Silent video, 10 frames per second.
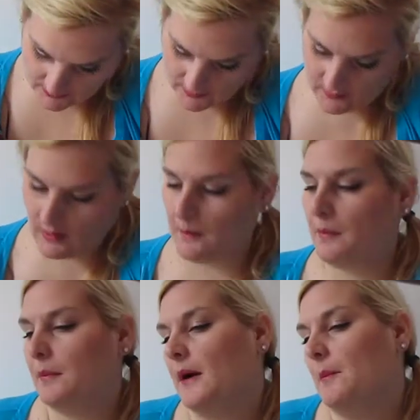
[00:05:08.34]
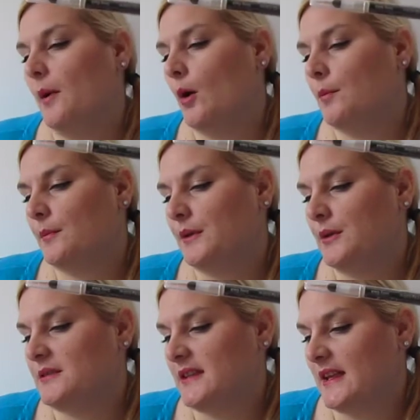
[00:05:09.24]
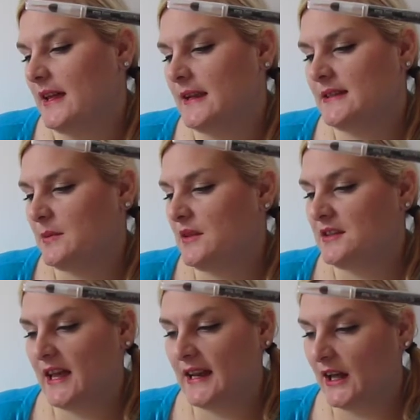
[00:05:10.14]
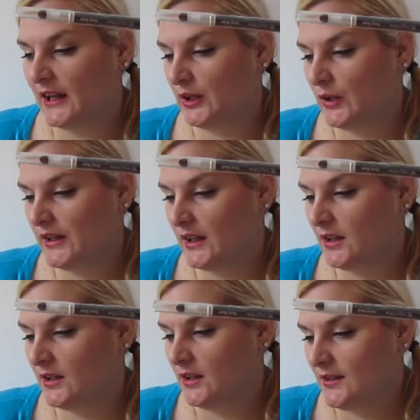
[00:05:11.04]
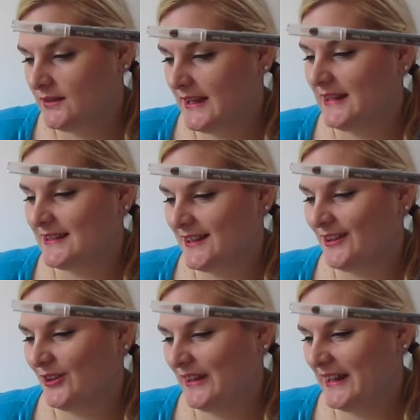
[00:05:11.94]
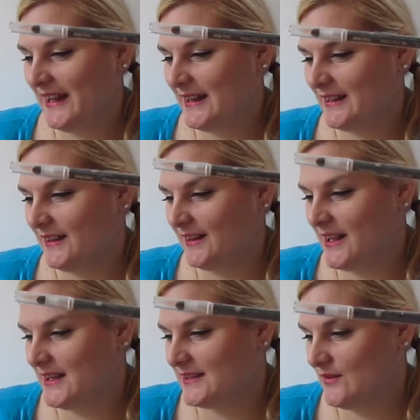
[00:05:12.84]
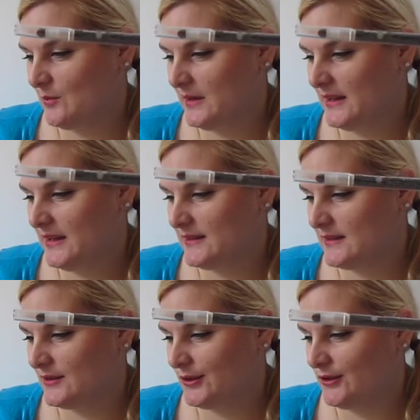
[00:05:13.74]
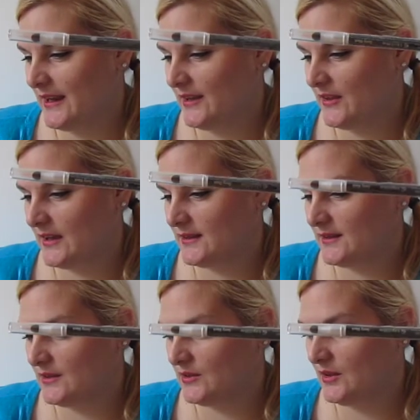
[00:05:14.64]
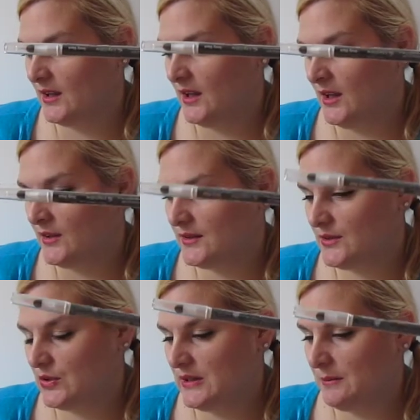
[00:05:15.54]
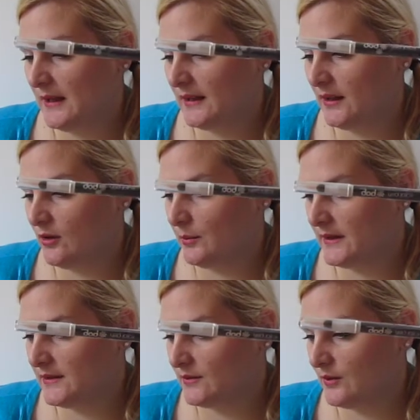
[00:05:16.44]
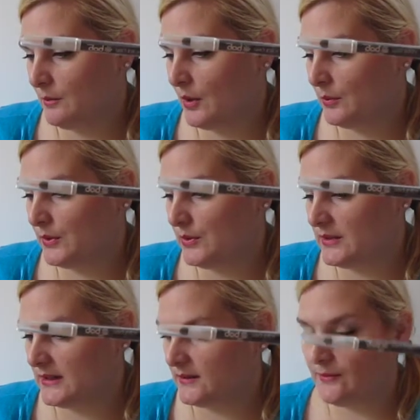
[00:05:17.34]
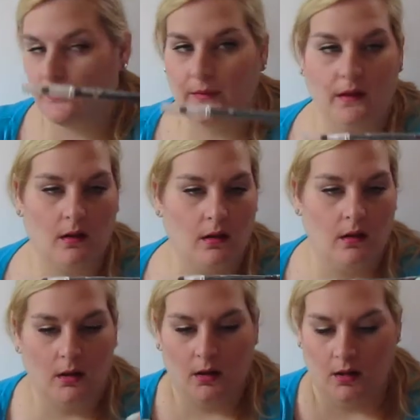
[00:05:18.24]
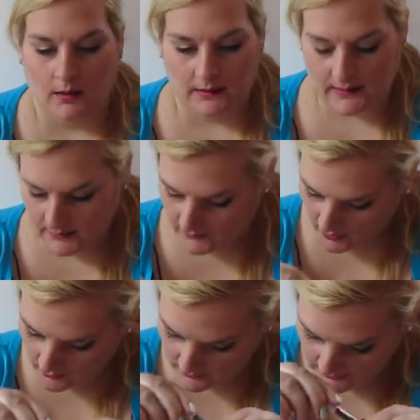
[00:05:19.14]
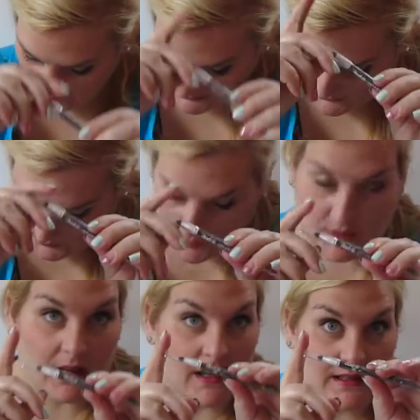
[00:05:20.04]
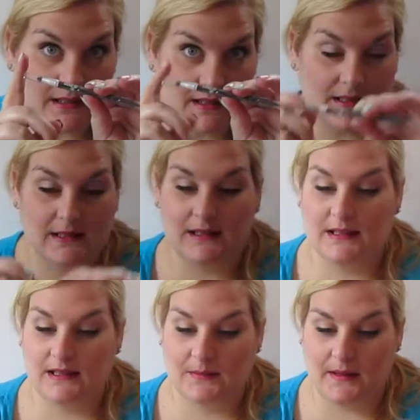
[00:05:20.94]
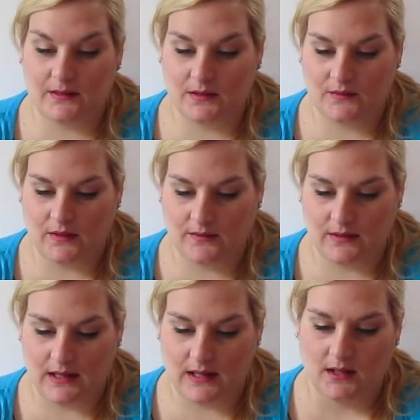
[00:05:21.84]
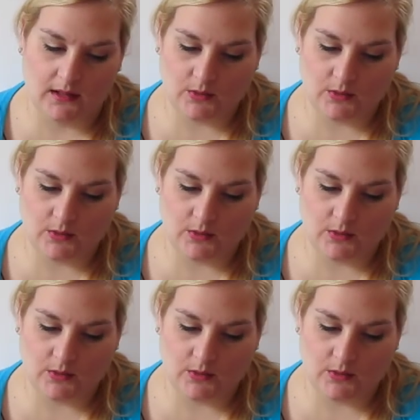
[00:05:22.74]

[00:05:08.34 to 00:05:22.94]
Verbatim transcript: to by Pop Beauty, Elizabeth Taylor Iconic Taylor's iconic cat eye has never been easier to create thanks to the sooty black kohl pencil from Pop Beauty. So let's have a go. This is full size and these are £6.50.